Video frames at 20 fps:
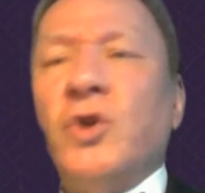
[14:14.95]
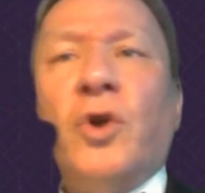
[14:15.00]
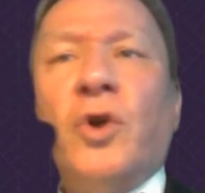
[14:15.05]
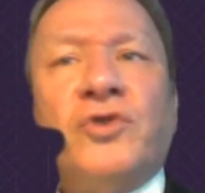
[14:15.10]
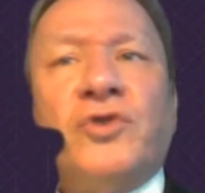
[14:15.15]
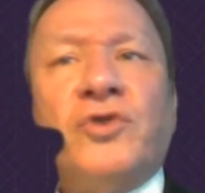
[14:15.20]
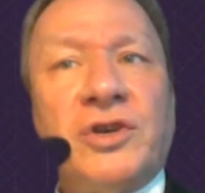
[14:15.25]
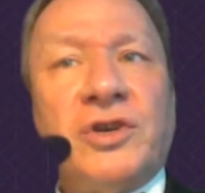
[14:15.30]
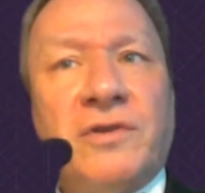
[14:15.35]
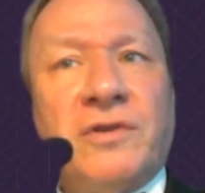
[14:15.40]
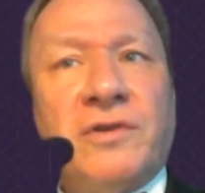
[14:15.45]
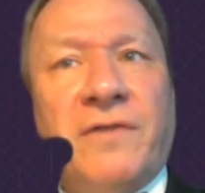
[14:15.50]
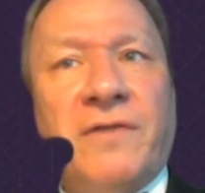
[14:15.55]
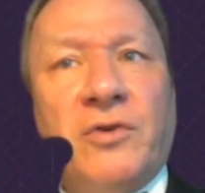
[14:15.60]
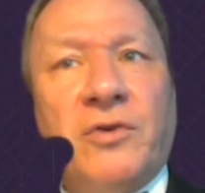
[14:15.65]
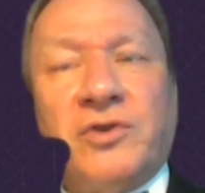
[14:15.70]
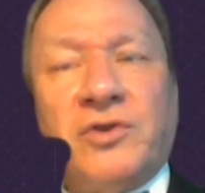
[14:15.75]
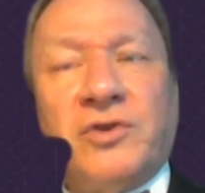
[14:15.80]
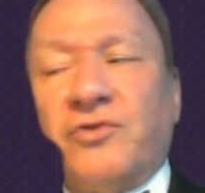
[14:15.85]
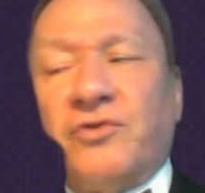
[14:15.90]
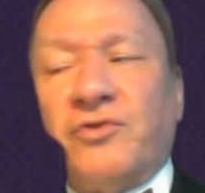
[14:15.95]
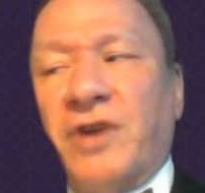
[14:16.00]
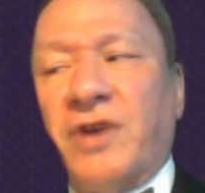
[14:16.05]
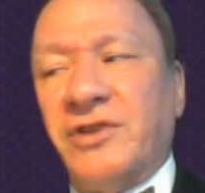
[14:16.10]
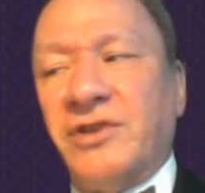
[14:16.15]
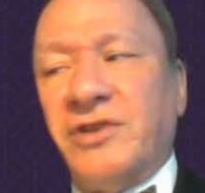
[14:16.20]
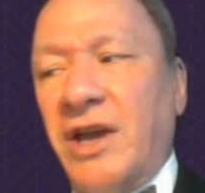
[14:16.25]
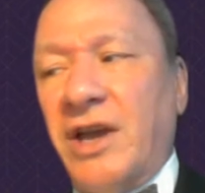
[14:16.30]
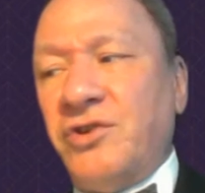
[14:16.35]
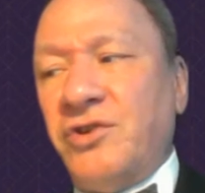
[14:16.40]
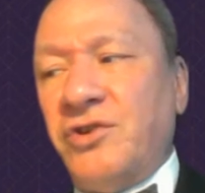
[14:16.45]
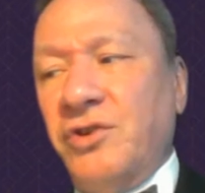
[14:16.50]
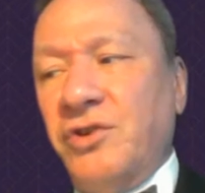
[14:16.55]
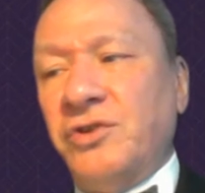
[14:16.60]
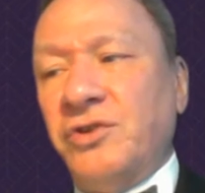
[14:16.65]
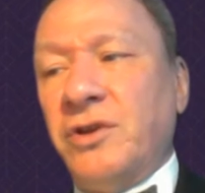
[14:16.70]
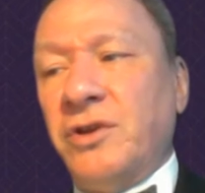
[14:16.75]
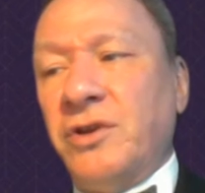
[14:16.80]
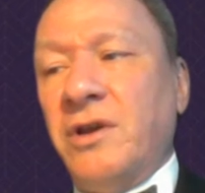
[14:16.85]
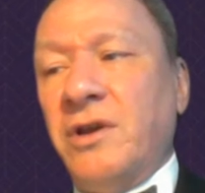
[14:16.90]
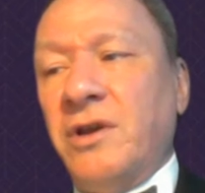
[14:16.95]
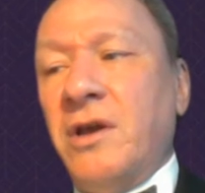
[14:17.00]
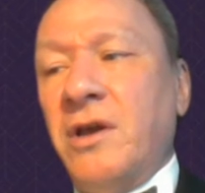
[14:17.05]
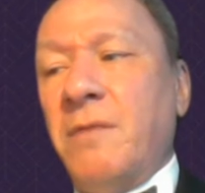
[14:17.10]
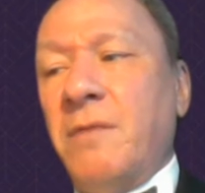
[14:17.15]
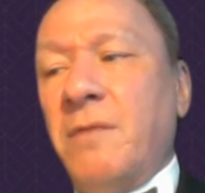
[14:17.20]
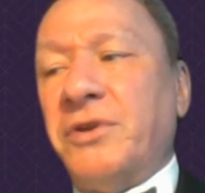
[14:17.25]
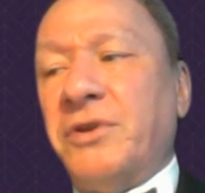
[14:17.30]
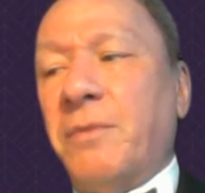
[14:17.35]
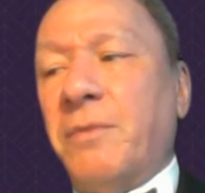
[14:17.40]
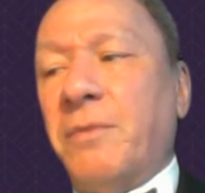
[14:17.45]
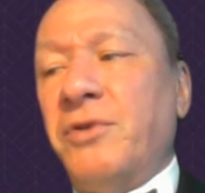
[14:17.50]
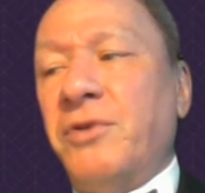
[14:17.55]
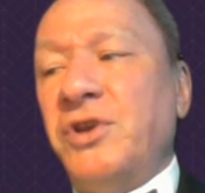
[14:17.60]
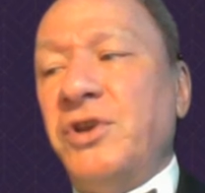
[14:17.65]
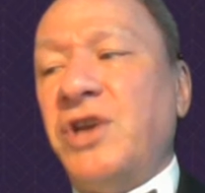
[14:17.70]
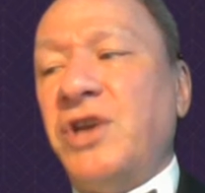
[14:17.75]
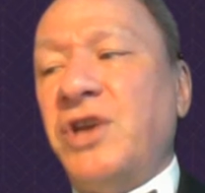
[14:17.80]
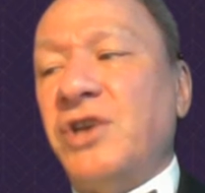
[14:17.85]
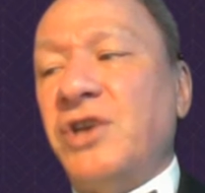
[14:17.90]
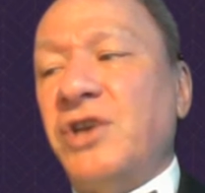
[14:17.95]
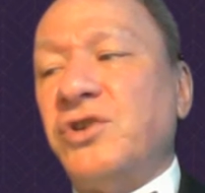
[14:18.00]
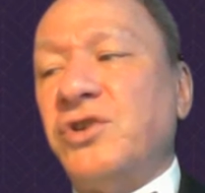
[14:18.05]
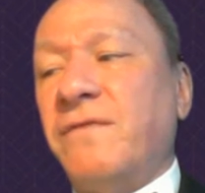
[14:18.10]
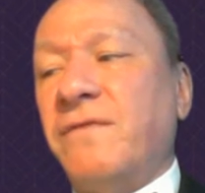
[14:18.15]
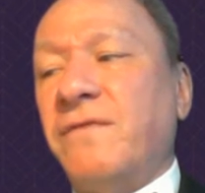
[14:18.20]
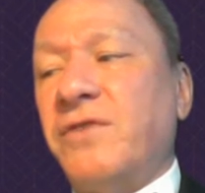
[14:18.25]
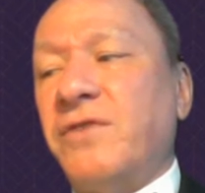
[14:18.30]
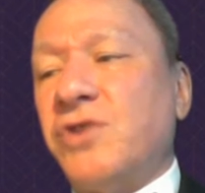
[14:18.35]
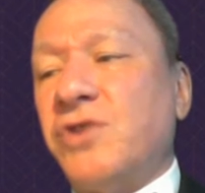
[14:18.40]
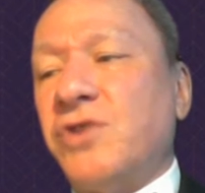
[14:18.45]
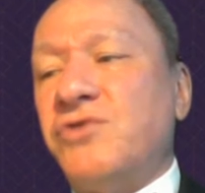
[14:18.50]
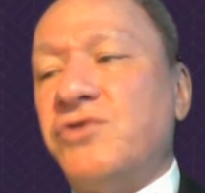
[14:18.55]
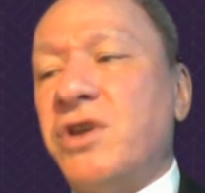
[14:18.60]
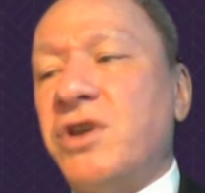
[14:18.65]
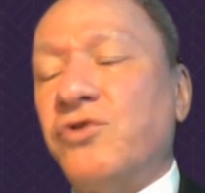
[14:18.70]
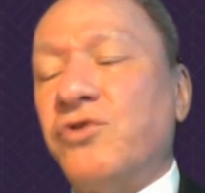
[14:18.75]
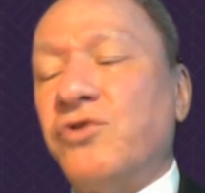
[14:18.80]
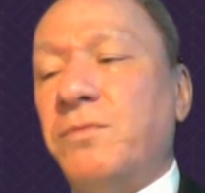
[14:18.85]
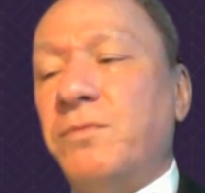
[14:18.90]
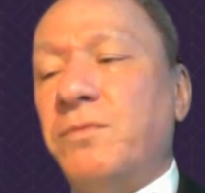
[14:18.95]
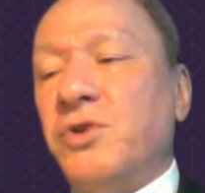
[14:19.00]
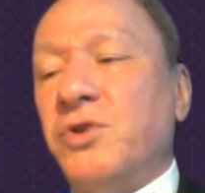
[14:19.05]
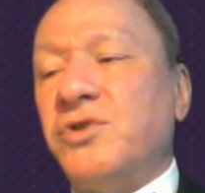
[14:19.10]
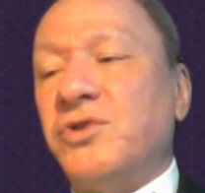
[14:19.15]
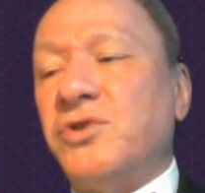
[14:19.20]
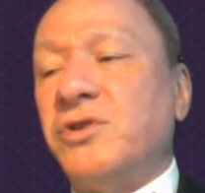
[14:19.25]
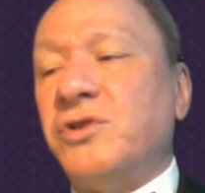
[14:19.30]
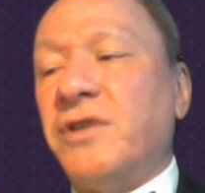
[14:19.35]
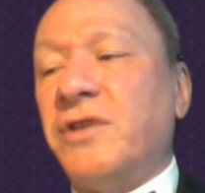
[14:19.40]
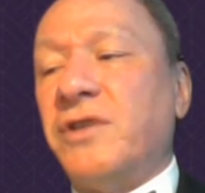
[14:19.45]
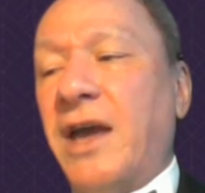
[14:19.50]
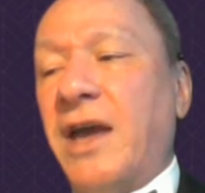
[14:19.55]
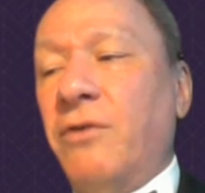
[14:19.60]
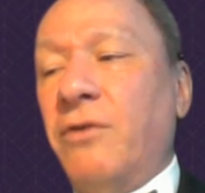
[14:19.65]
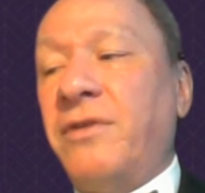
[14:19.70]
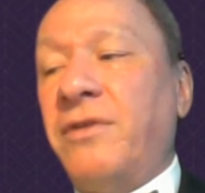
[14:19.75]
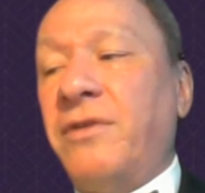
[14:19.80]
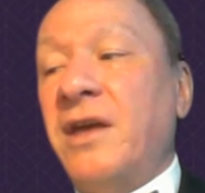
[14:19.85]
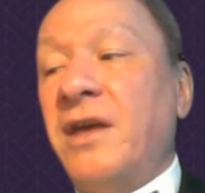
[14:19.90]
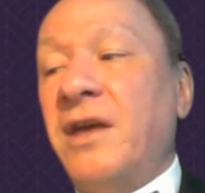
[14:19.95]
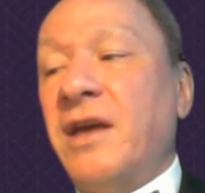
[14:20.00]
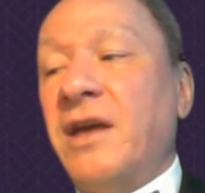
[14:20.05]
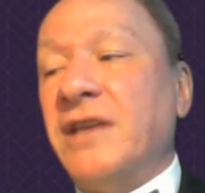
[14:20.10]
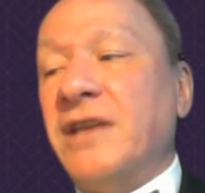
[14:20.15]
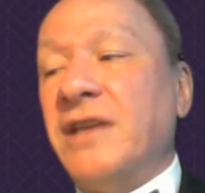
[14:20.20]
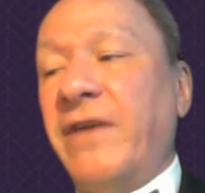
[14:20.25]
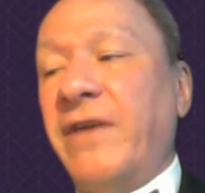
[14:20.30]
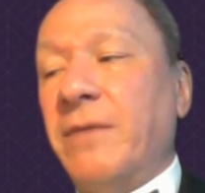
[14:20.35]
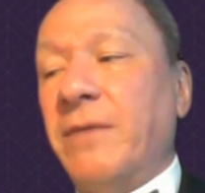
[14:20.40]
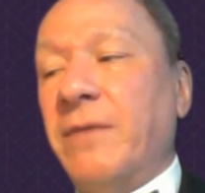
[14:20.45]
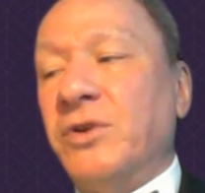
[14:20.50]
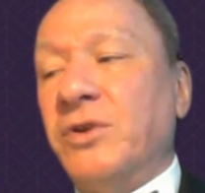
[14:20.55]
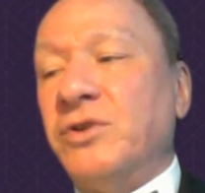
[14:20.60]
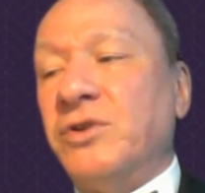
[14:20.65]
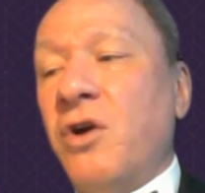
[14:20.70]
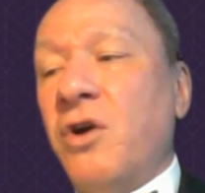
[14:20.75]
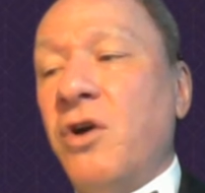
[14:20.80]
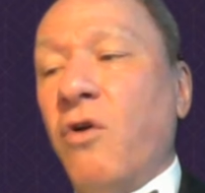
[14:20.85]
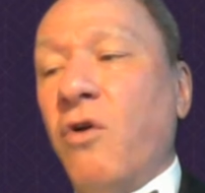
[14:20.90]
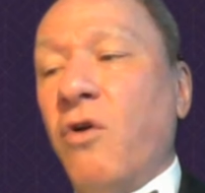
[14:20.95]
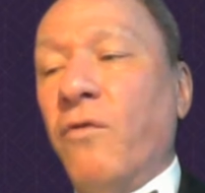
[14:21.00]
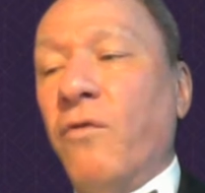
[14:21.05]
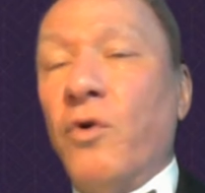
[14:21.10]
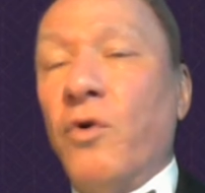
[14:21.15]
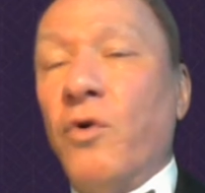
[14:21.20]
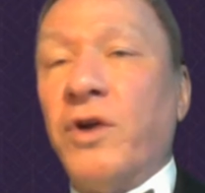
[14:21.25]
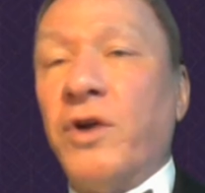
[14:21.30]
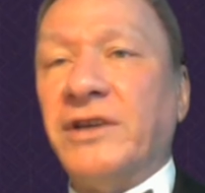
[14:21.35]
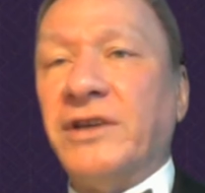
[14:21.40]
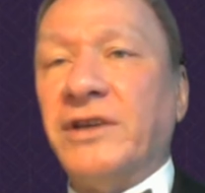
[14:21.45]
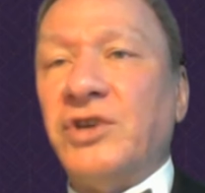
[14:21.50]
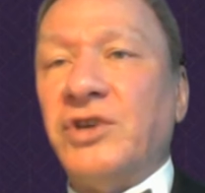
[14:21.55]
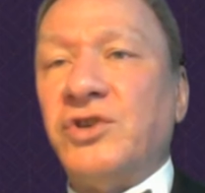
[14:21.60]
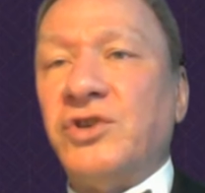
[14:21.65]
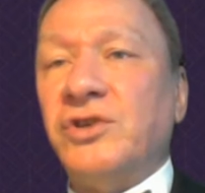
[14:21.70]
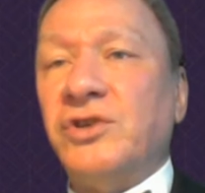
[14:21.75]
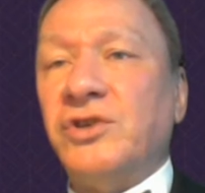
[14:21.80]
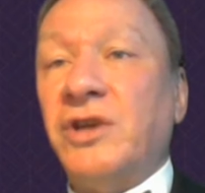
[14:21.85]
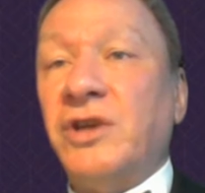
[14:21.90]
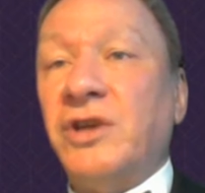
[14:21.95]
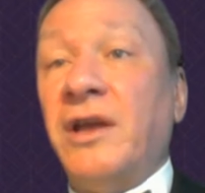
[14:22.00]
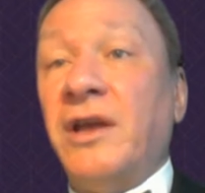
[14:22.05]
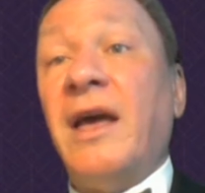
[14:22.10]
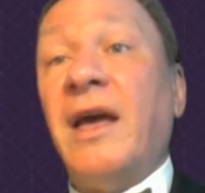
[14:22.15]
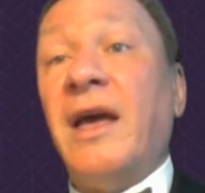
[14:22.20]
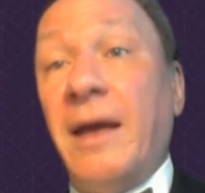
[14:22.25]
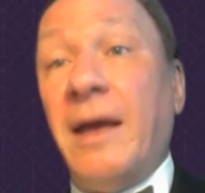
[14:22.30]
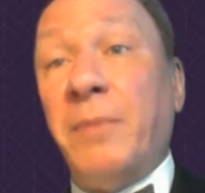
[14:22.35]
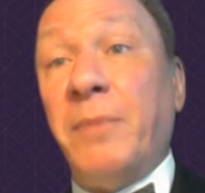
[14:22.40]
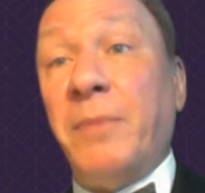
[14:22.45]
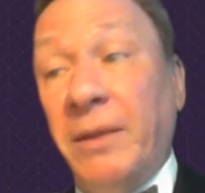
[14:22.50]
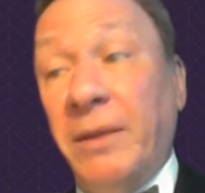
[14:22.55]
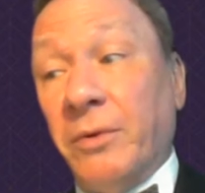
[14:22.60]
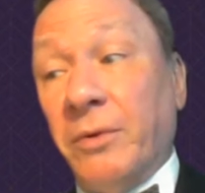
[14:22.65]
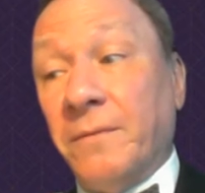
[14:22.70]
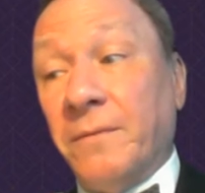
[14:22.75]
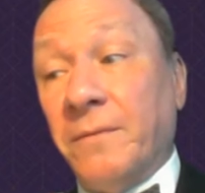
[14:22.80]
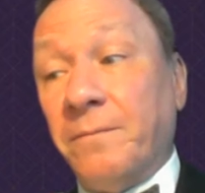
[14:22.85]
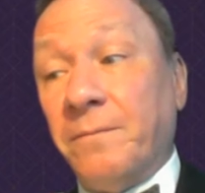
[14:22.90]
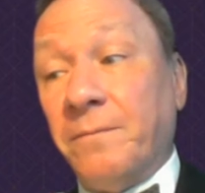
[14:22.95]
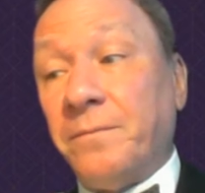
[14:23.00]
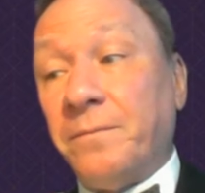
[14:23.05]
not just a focus on transactions, but an appreciation of the Treasury contribution to the health and development of organisations and people.